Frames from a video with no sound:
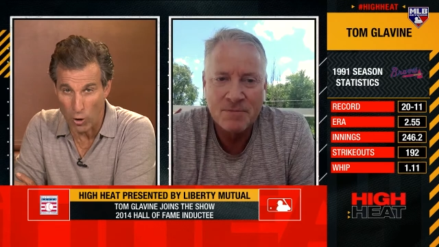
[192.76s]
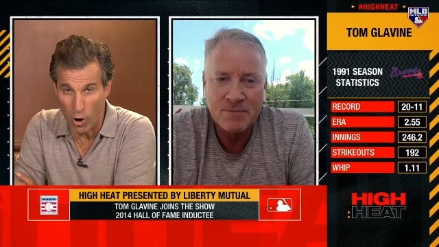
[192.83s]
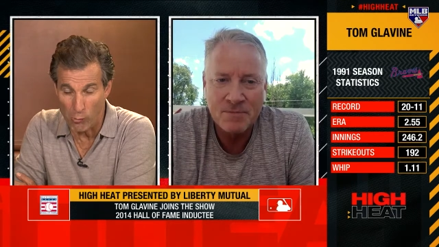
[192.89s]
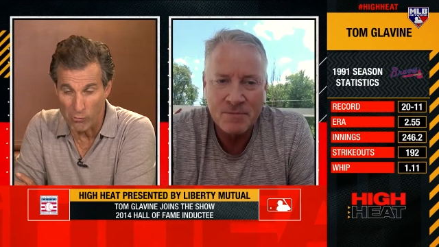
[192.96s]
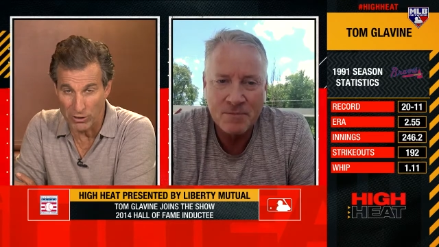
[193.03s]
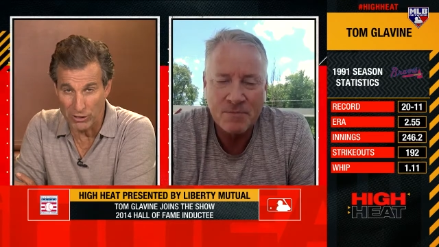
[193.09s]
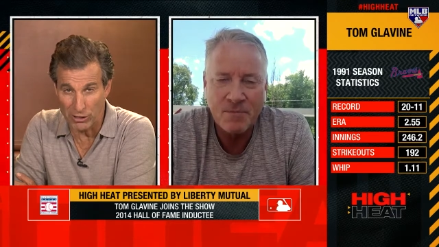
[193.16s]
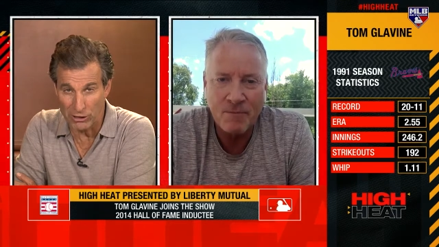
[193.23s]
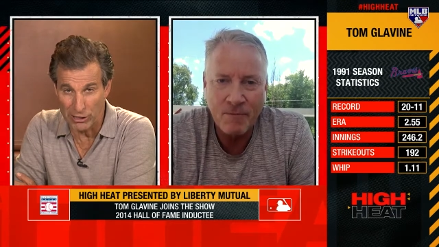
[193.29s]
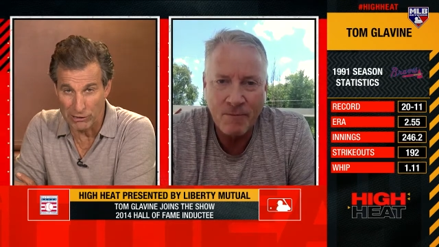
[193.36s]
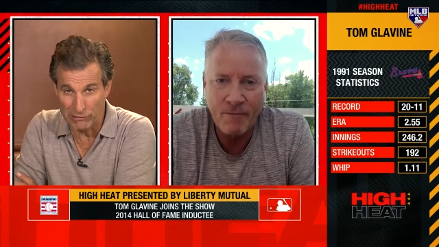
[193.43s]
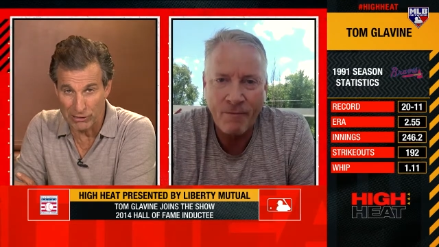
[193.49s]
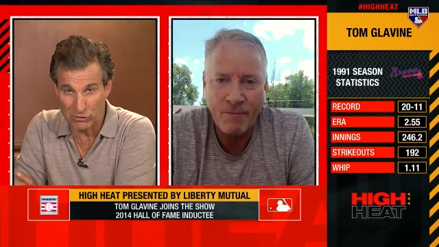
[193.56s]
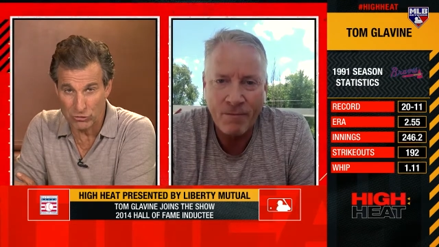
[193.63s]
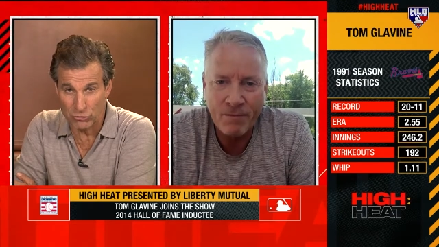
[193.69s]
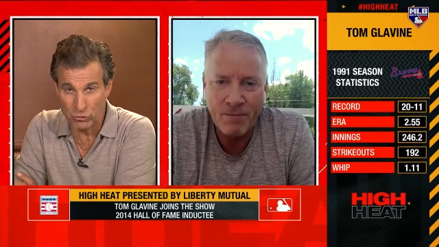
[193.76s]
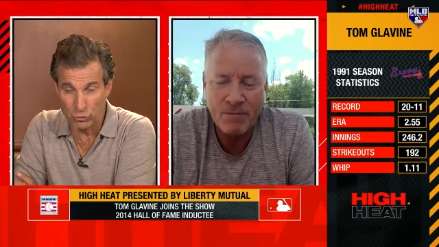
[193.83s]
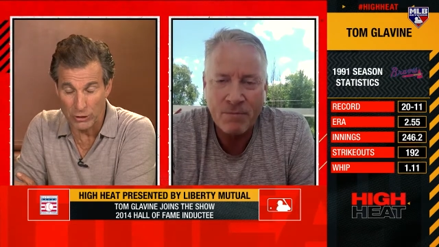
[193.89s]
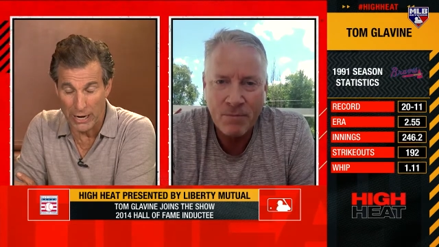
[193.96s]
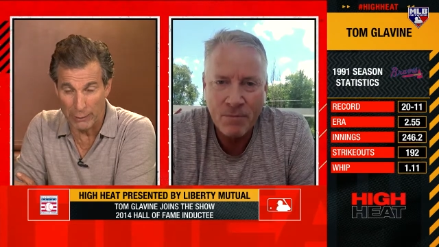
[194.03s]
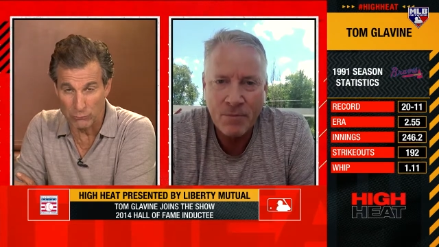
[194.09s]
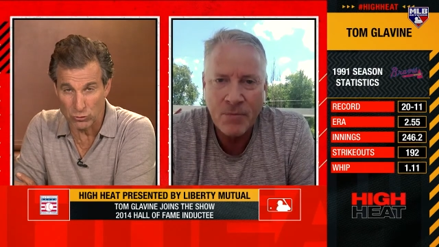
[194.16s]
Speaker 1: the home run to Leyritz, two
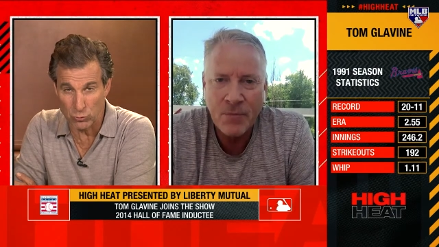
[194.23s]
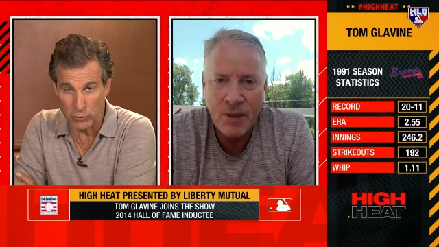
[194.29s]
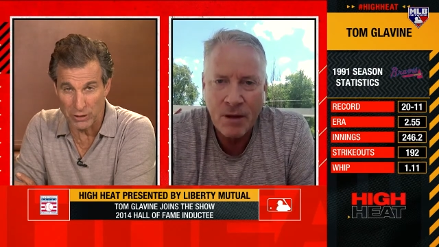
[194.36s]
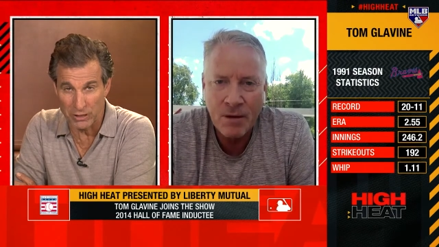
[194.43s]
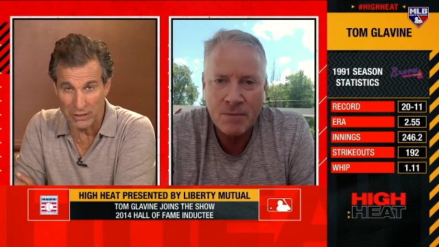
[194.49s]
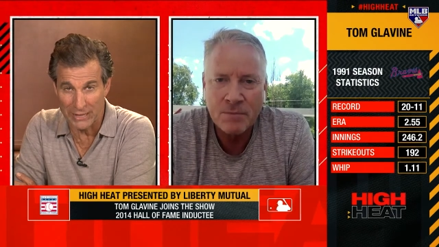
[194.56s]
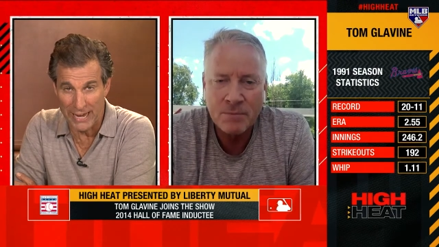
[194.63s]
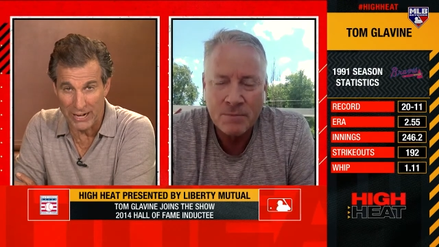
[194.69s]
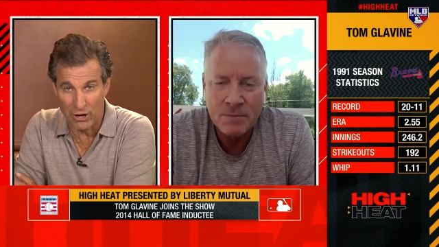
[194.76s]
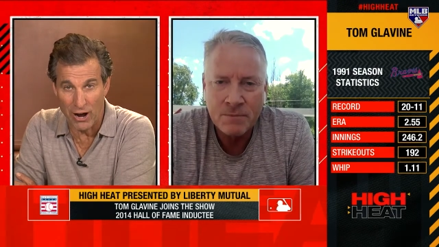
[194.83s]
games to one Atlanta.